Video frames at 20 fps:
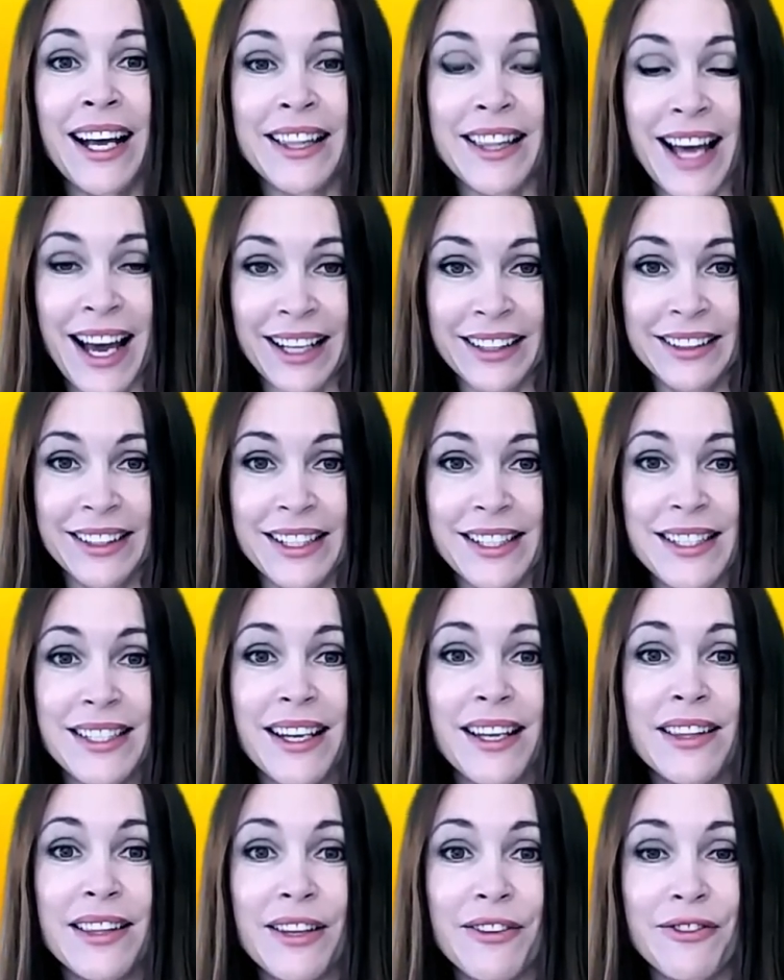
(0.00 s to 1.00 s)
That
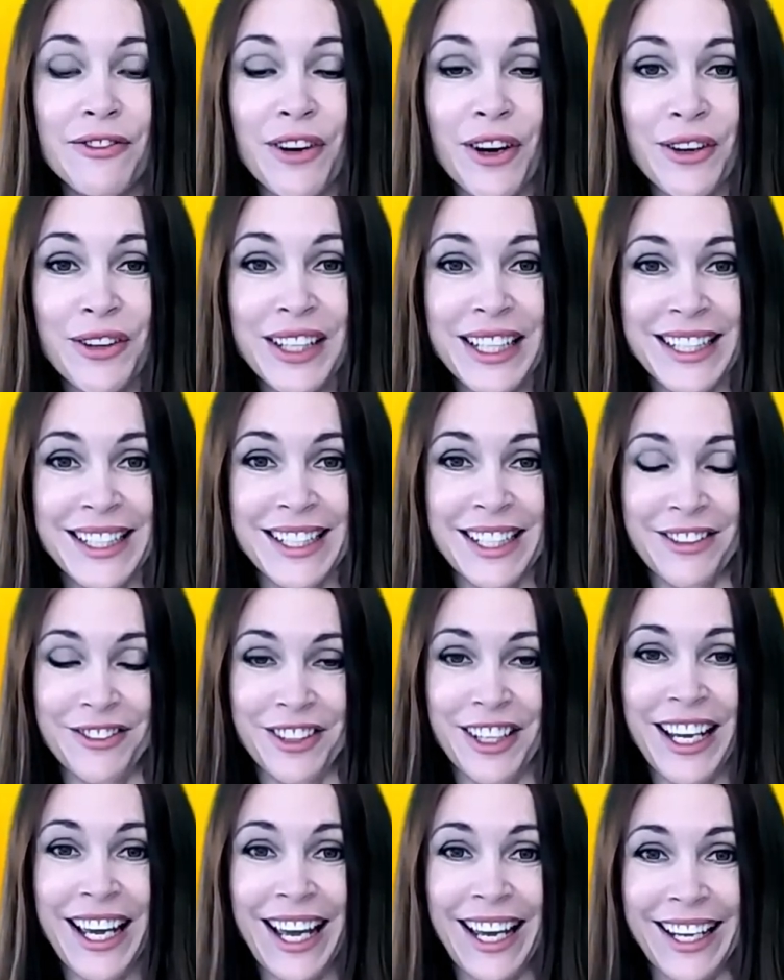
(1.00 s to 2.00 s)
is the
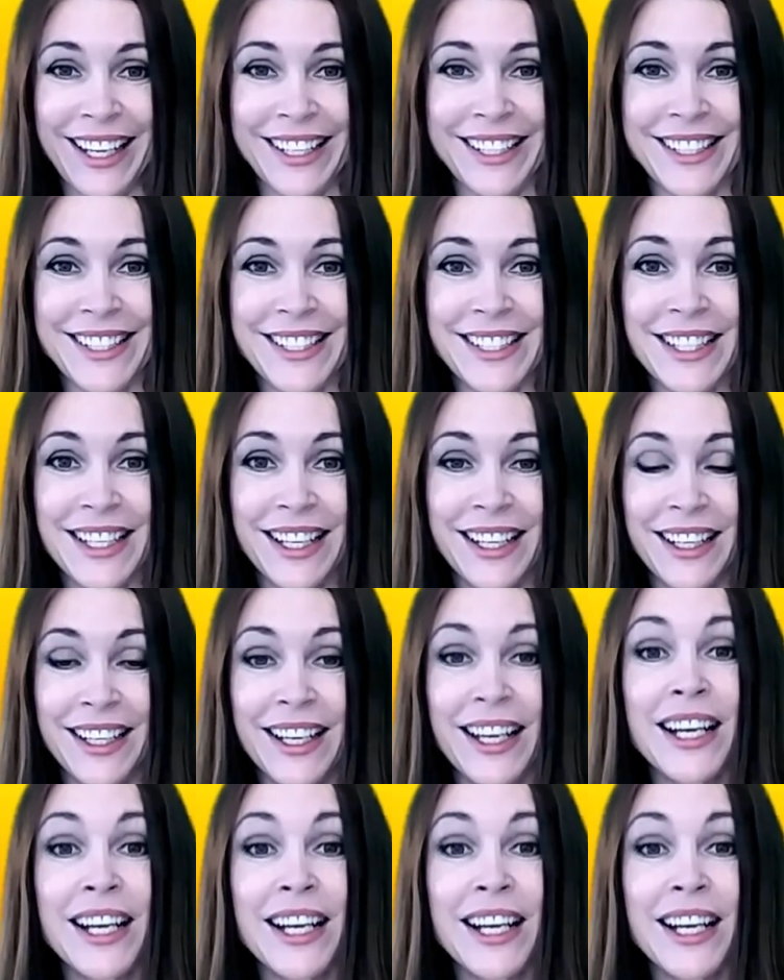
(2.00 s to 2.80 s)
vocative case.